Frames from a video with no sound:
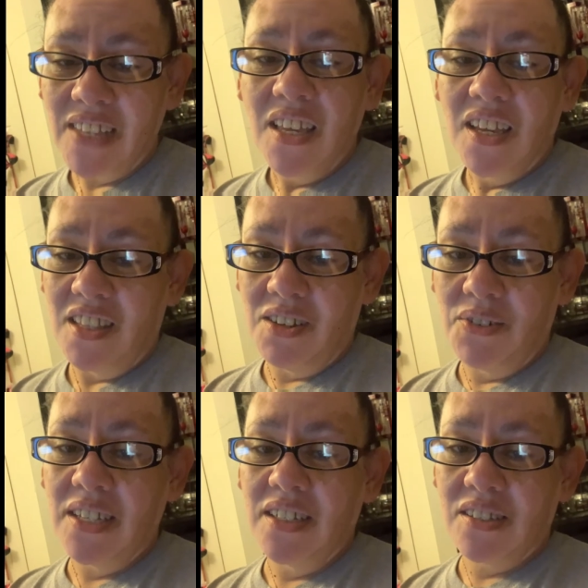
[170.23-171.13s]
of the
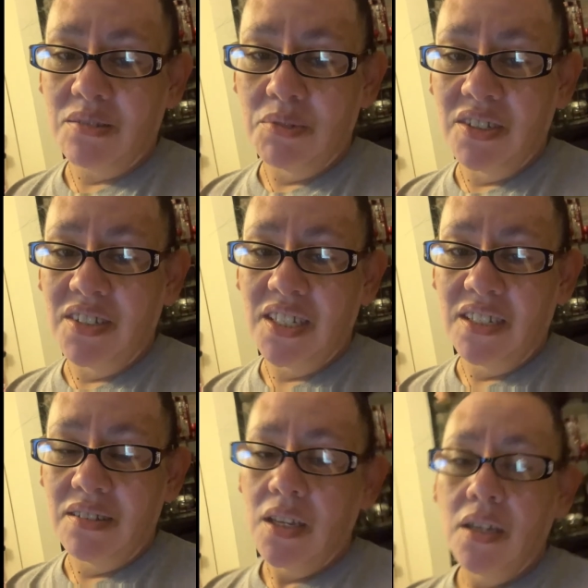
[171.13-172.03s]
weight loss
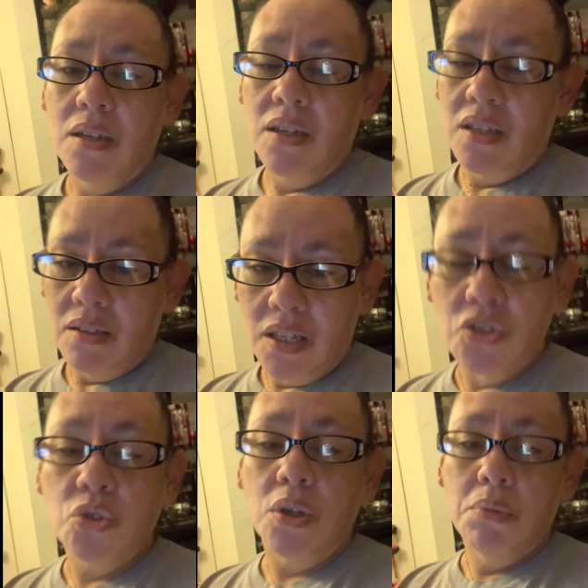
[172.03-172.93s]
community,
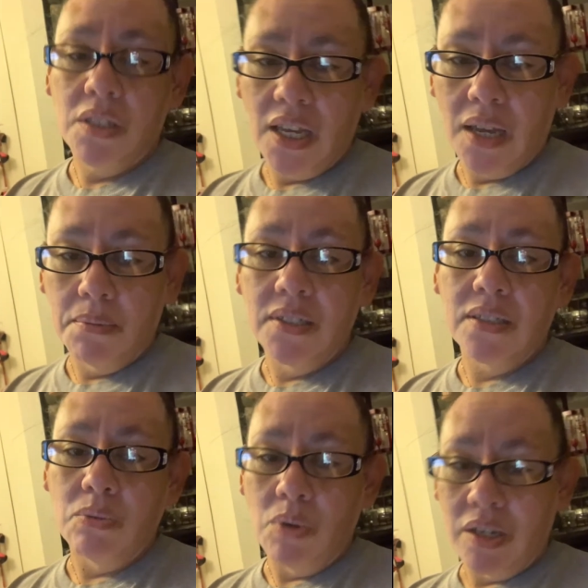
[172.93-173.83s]
enjoy
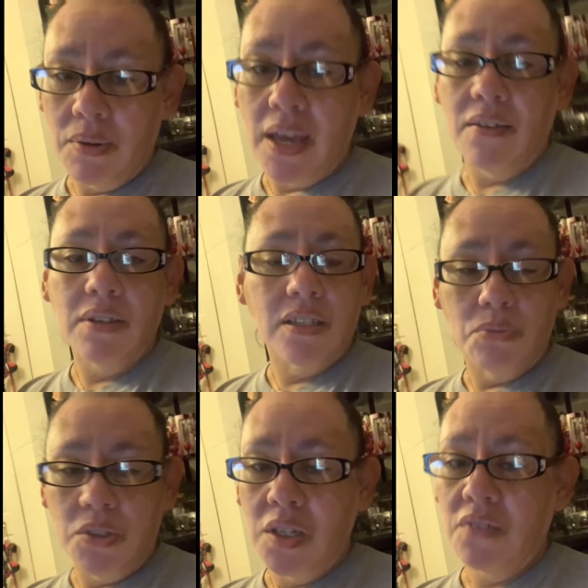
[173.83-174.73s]
metabolism while you have it. Because
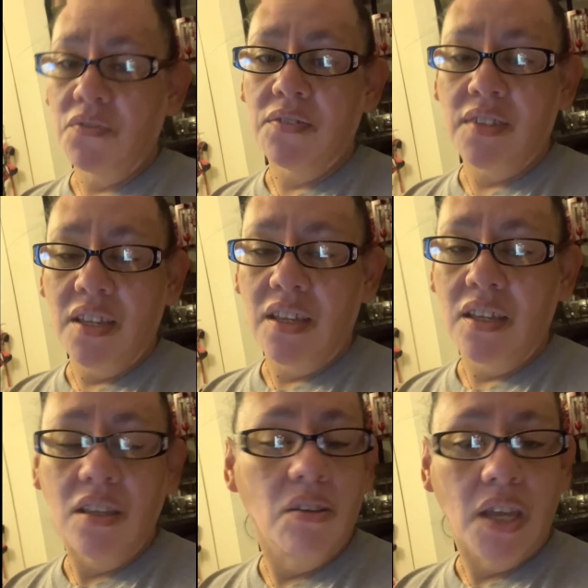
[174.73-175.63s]
when you hit 50,
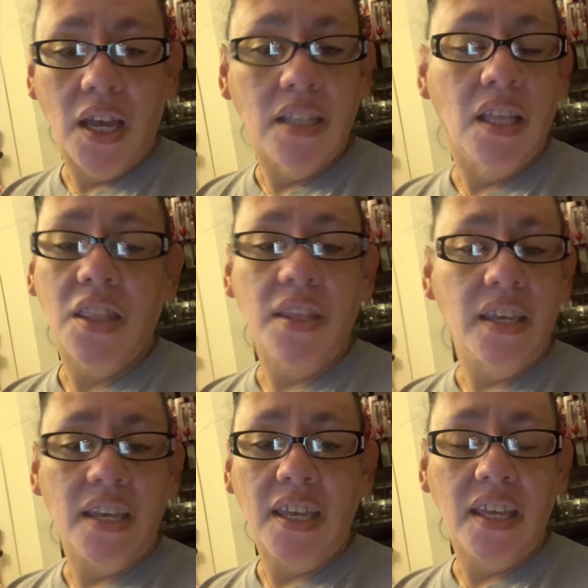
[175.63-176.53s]
you got
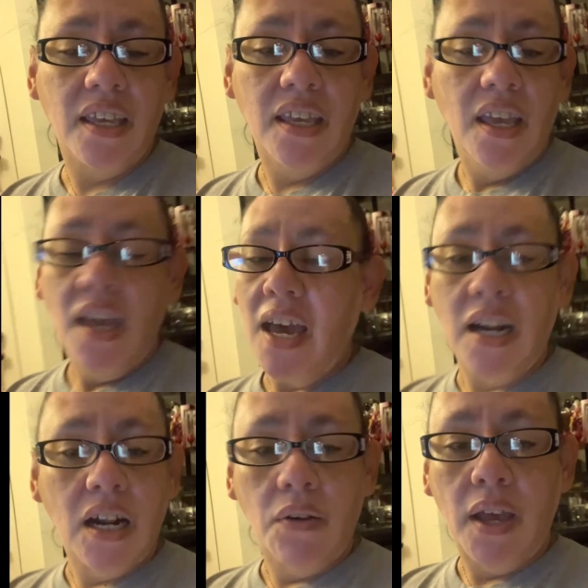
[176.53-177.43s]
nothing. And
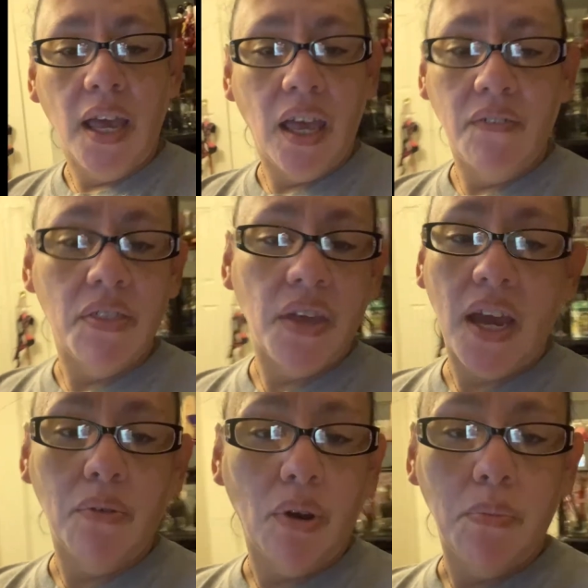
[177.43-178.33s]
I don't have a
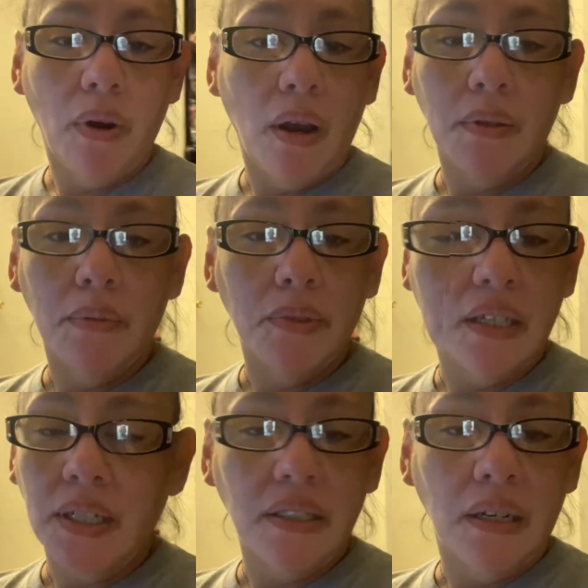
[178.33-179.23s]
thyroid problem, so that's not